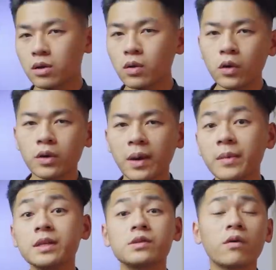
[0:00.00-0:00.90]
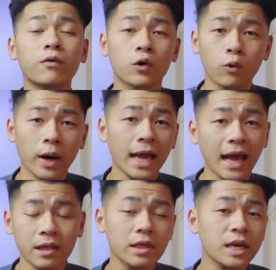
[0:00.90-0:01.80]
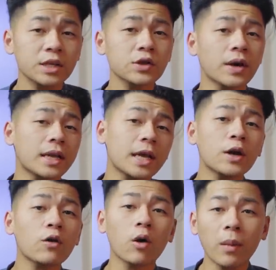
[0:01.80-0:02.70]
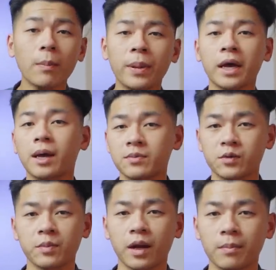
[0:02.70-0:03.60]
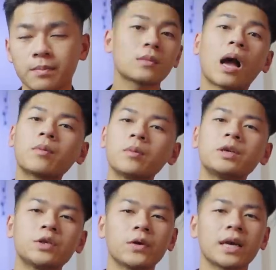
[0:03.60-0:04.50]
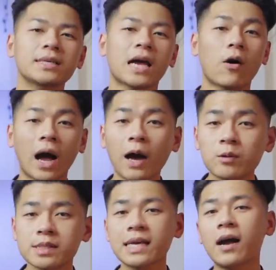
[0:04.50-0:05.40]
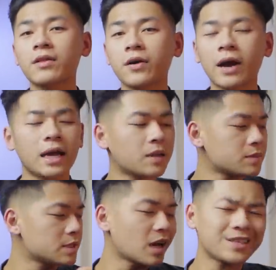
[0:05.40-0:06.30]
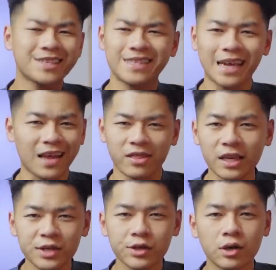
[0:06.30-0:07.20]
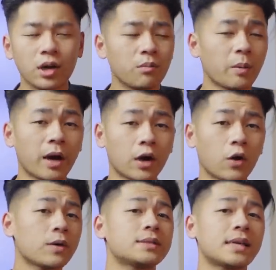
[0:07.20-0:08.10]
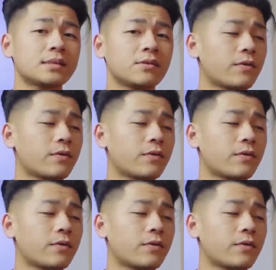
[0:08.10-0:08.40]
Lululemon is known for great athleisure and here are my pickups from them. I'm going to be showing you guys how I would style their items, not just in athleisure, but my current taste in